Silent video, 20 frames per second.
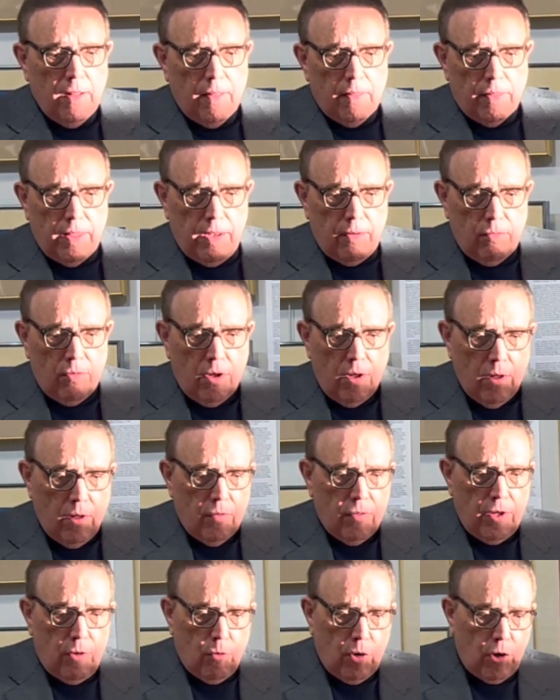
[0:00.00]
that
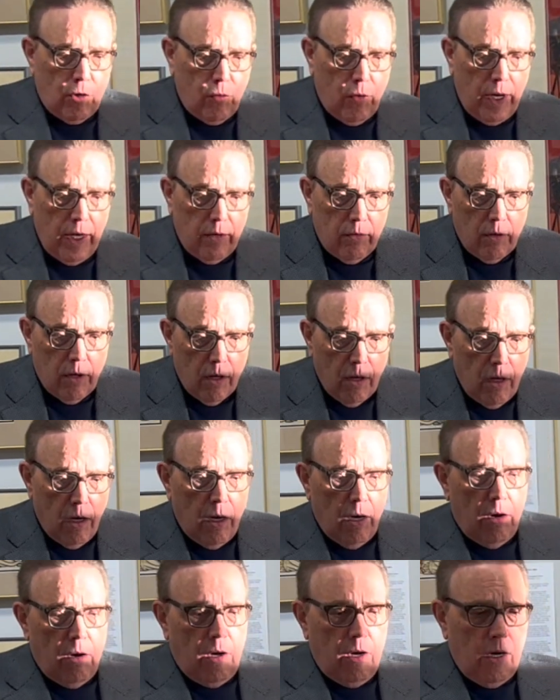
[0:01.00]
there were great
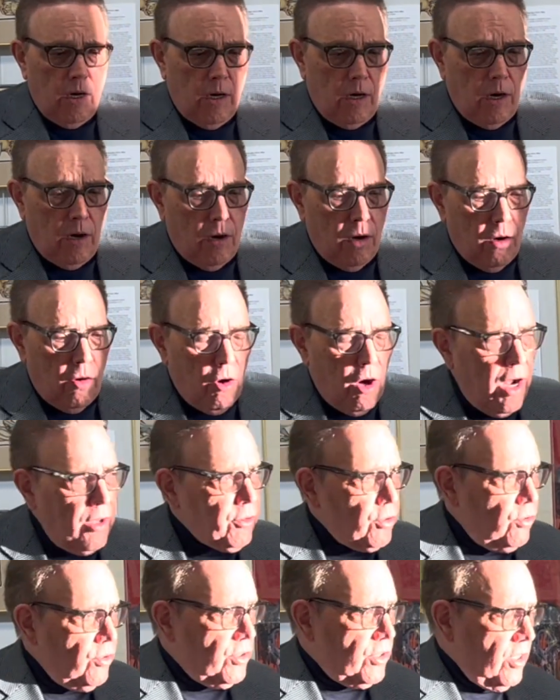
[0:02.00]

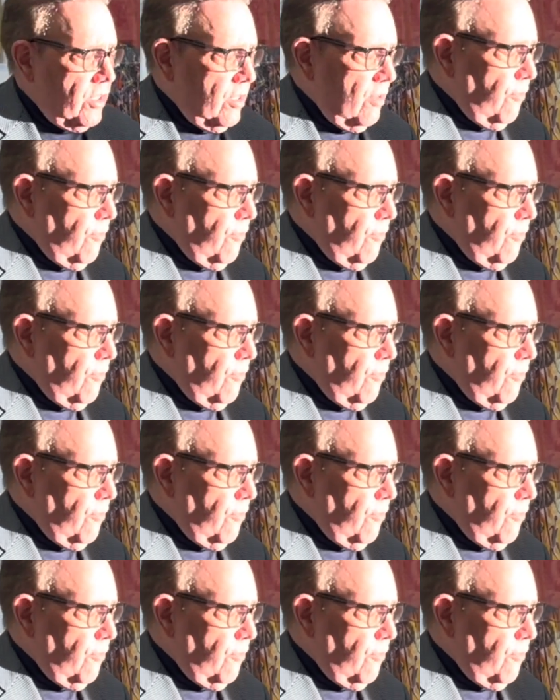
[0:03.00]
authors in the